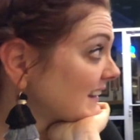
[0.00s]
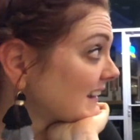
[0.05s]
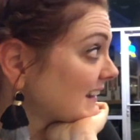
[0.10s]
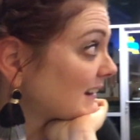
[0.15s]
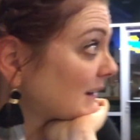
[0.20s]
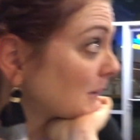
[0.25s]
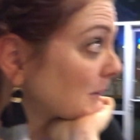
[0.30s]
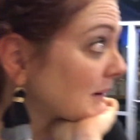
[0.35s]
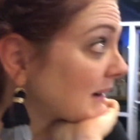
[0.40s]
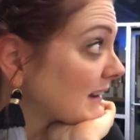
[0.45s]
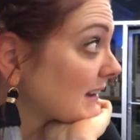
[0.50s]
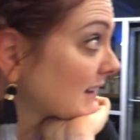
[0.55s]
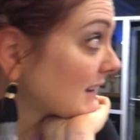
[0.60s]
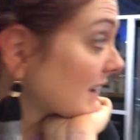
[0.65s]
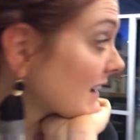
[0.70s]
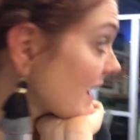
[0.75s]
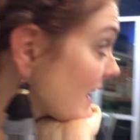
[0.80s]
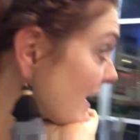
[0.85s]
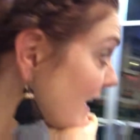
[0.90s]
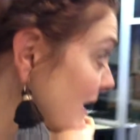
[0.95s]
Anyway,
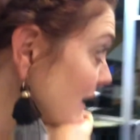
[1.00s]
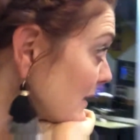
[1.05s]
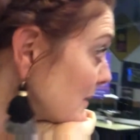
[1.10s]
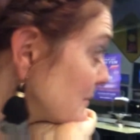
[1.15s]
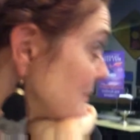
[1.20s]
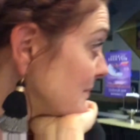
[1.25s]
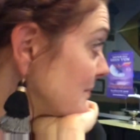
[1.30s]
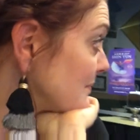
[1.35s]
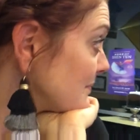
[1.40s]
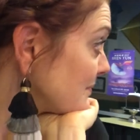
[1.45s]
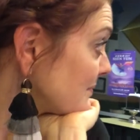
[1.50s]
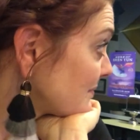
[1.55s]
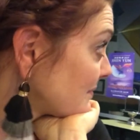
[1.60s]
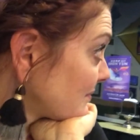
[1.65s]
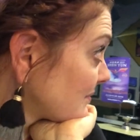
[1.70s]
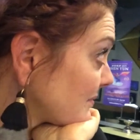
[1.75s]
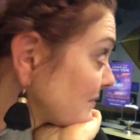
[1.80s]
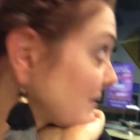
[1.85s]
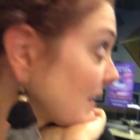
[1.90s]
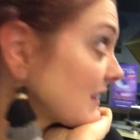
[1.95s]
um,
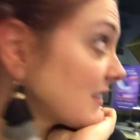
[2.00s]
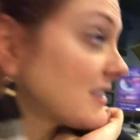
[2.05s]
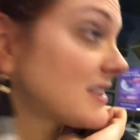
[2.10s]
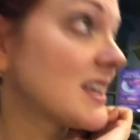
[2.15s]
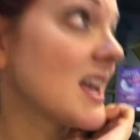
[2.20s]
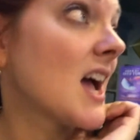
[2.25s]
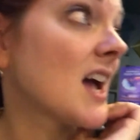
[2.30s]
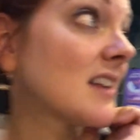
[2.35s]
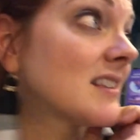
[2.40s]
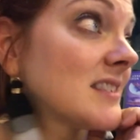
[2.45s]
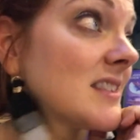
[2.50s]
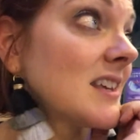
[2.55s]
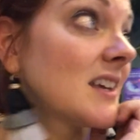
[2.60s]
that's the place